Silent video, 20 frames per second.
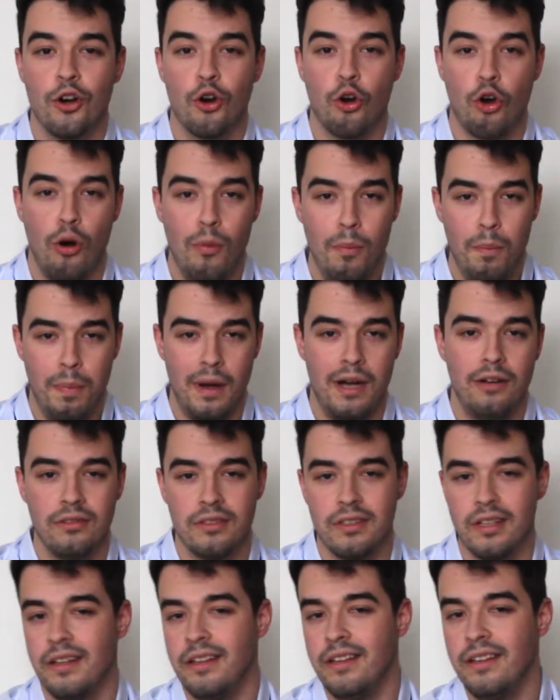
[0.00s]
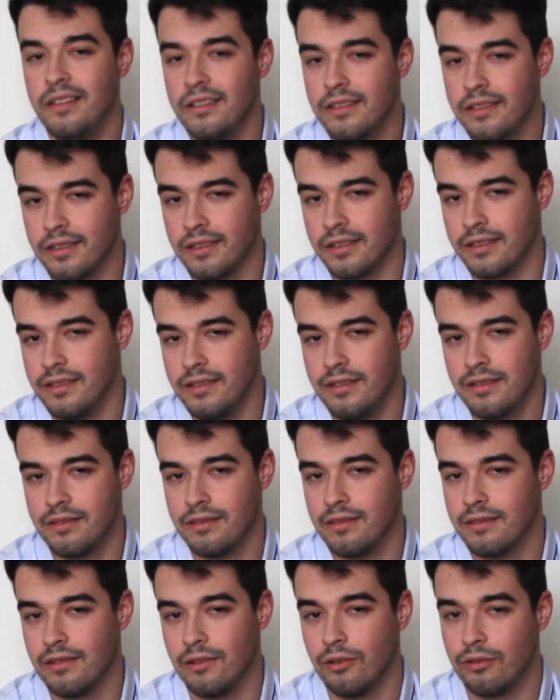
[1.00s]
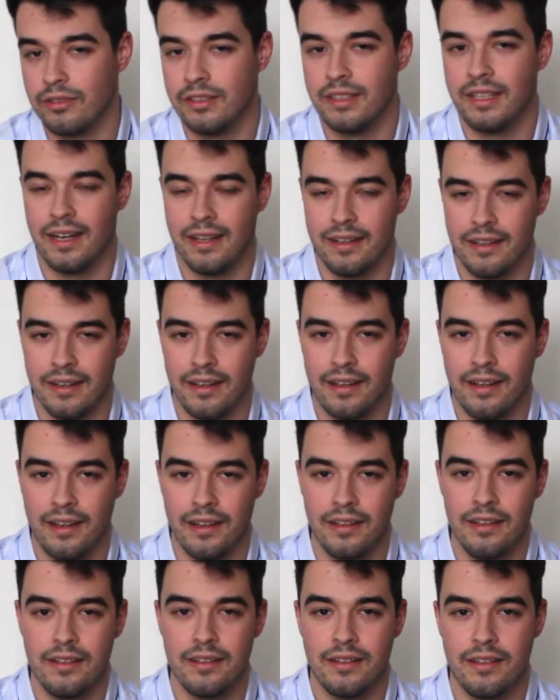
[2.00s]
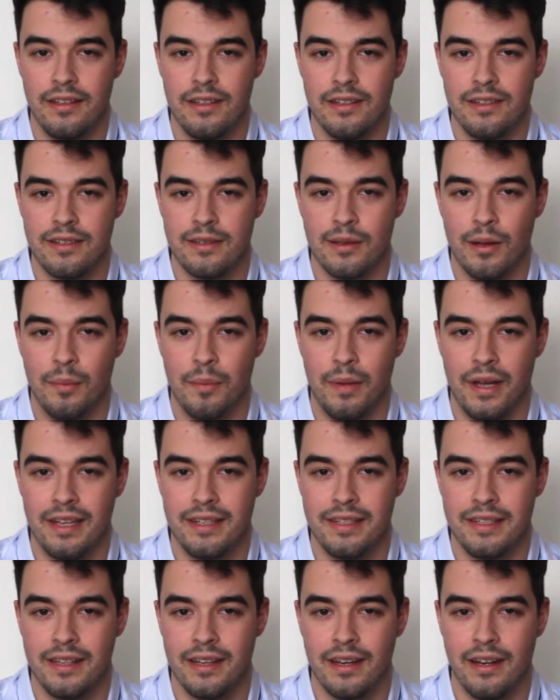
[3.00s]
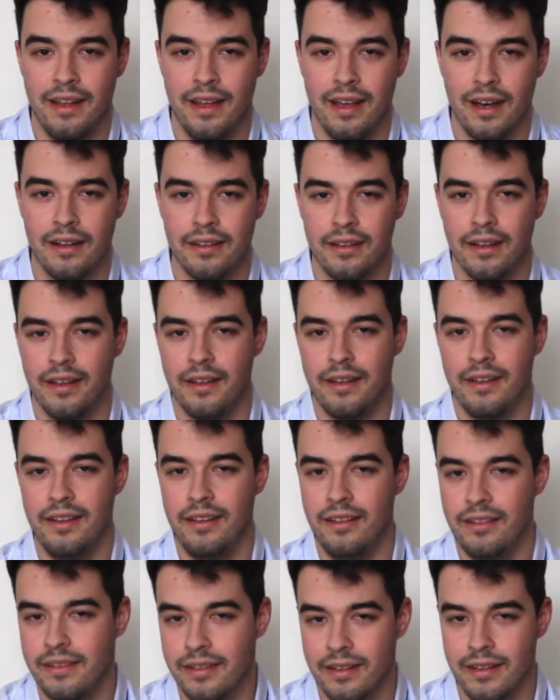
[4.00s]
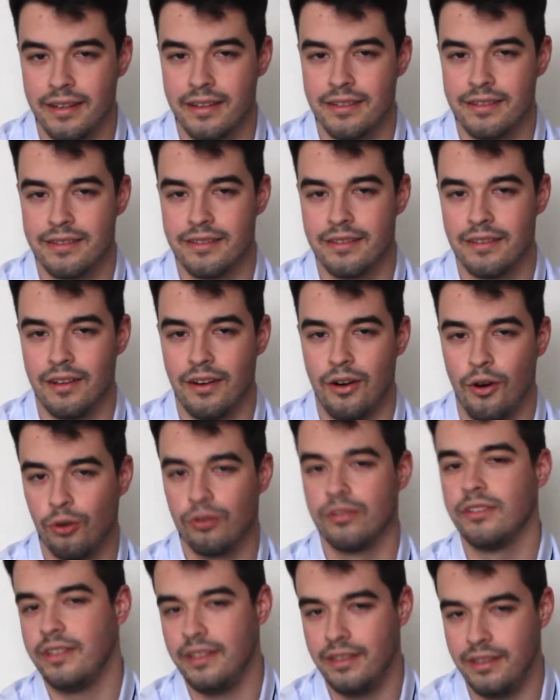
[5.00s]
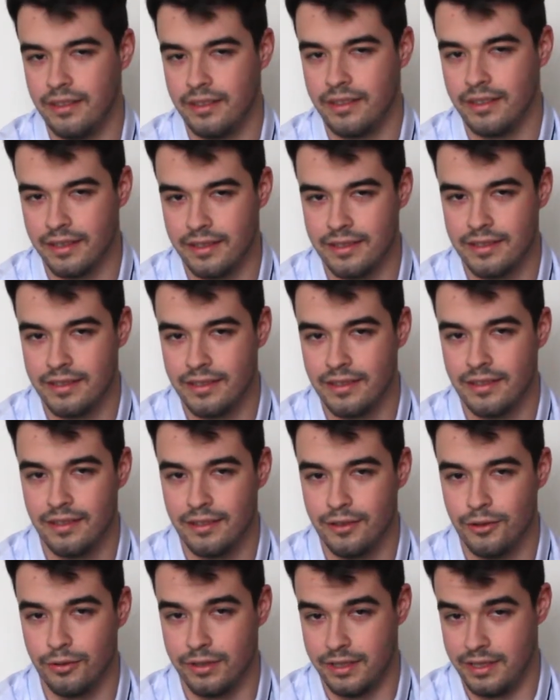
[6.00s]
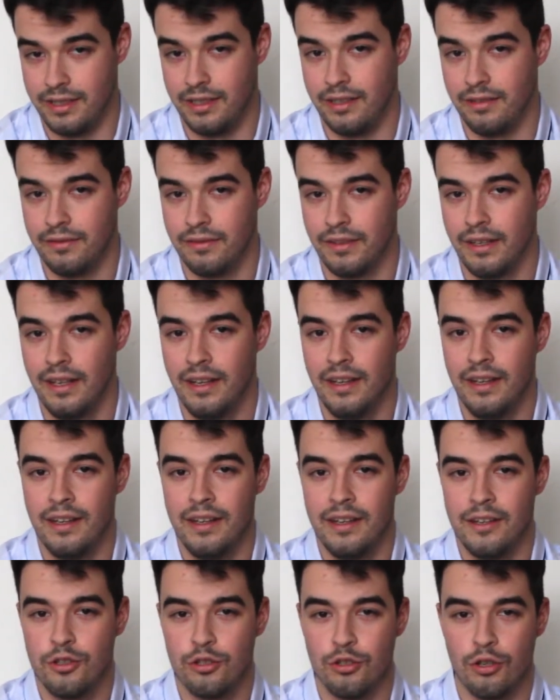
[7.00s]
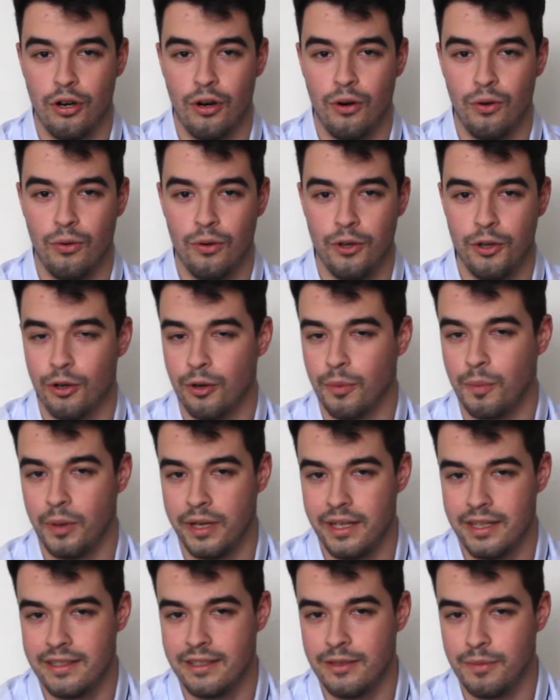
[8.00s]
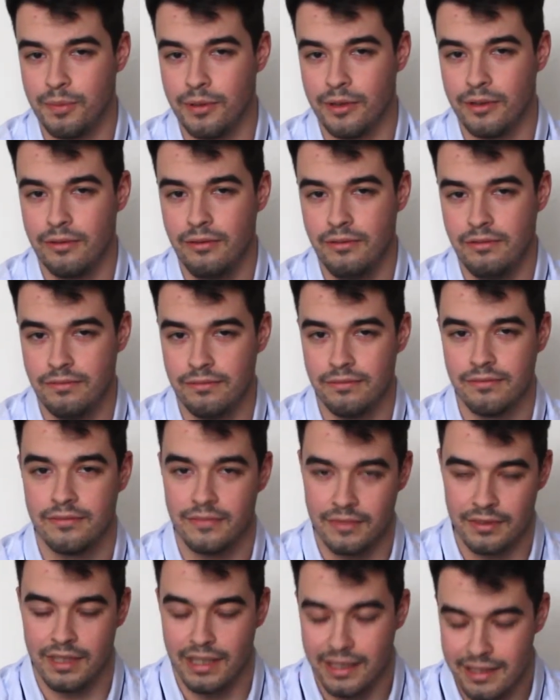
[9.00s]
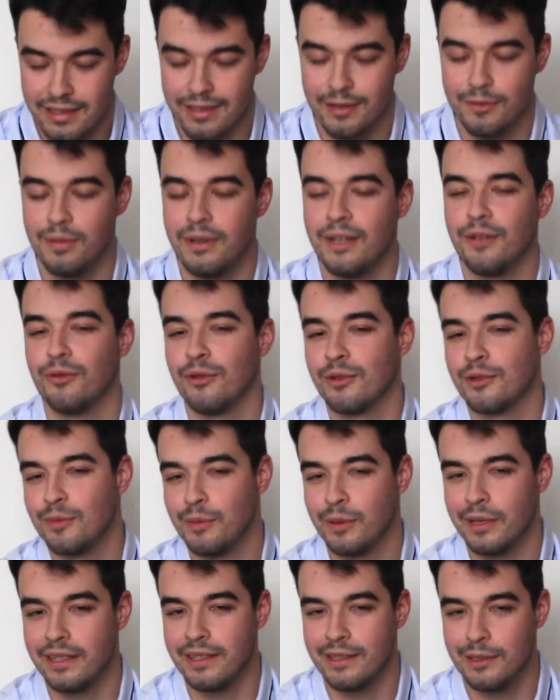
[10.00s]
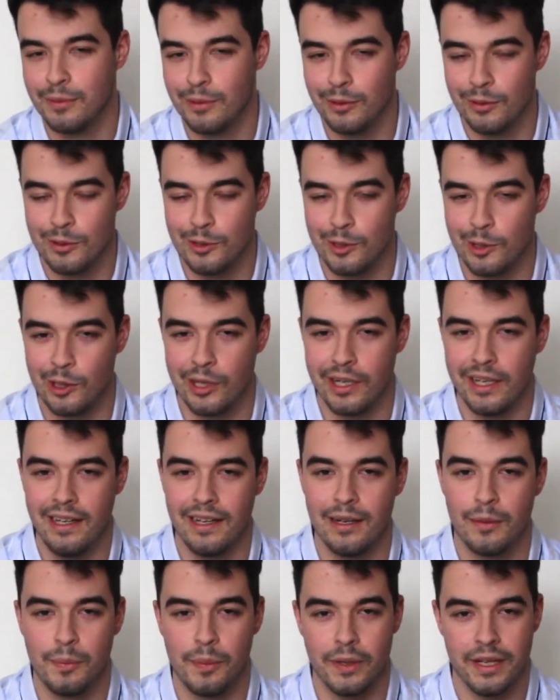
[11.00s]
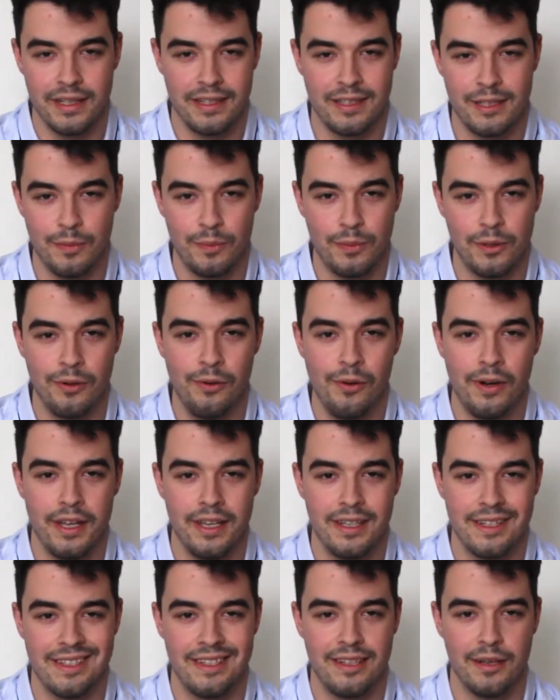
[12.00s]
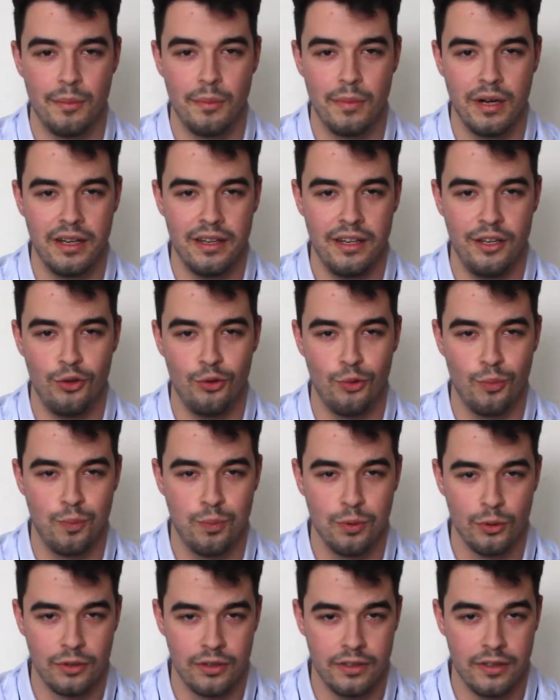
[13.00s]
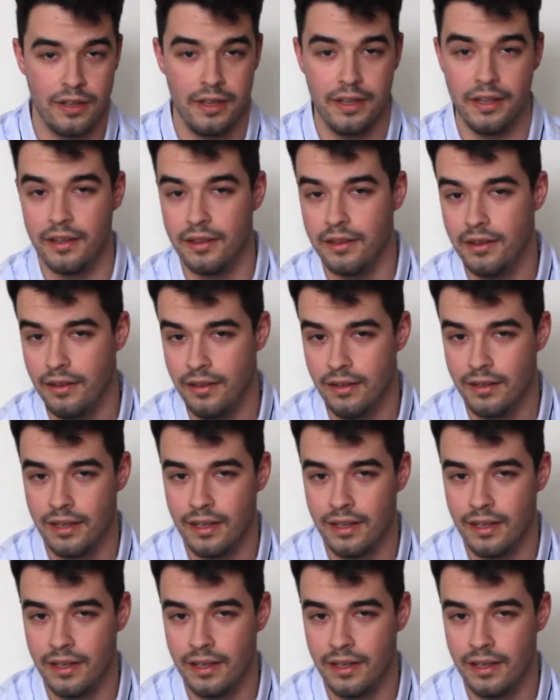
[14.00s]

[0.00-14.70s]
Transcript: Compound interest, on the other hand, is basically an interest on the interest you receive. So your principal, let's explain what's principal, sorry. A principal is the money you put in,